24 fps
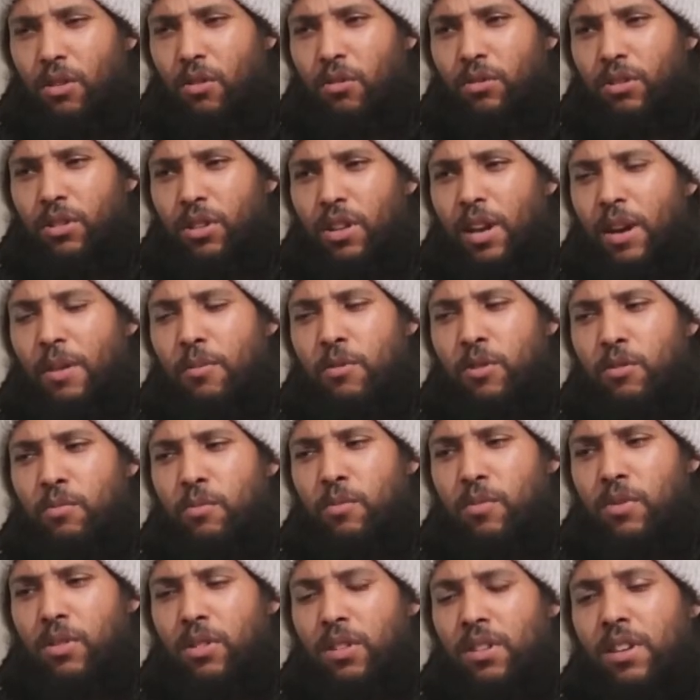So that was,
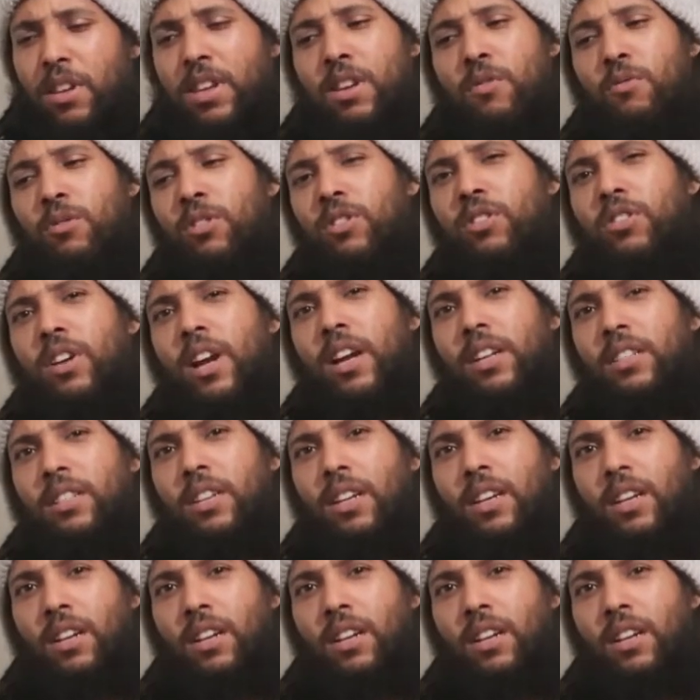he was trying to